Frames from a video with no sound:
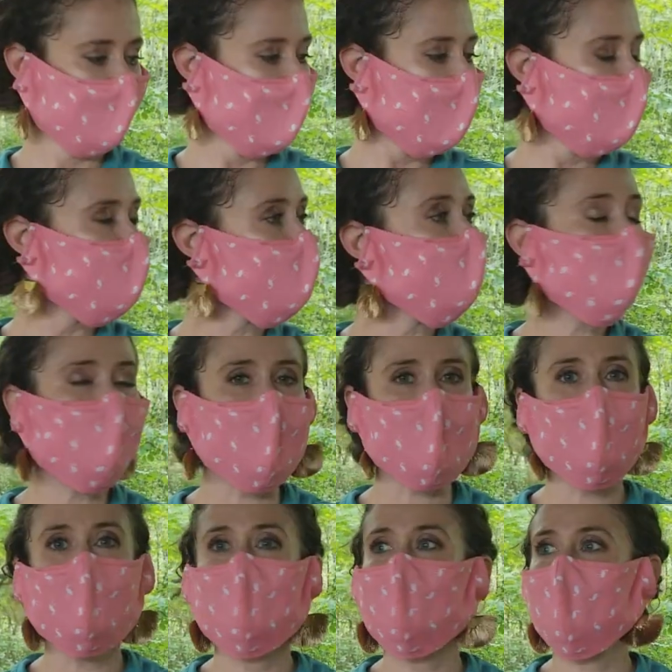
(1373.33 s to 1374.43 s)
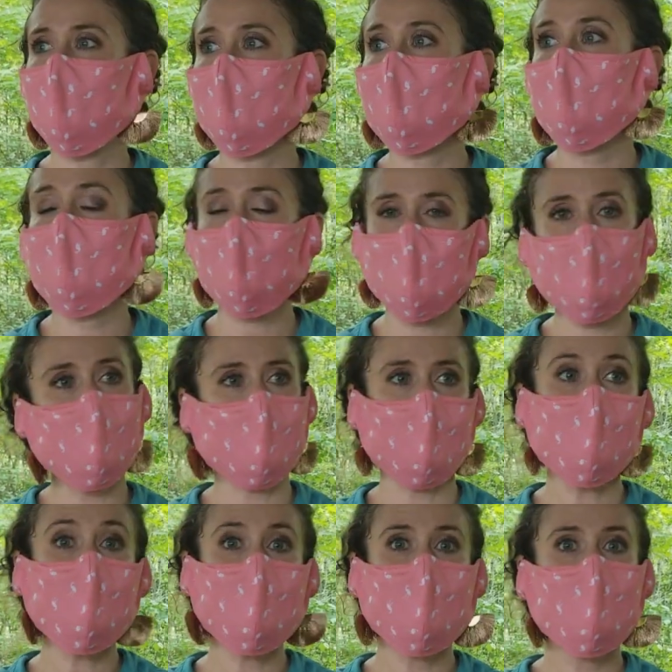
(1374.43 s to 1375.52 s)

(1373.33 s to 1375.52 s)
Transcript: is we recommend to leave them be.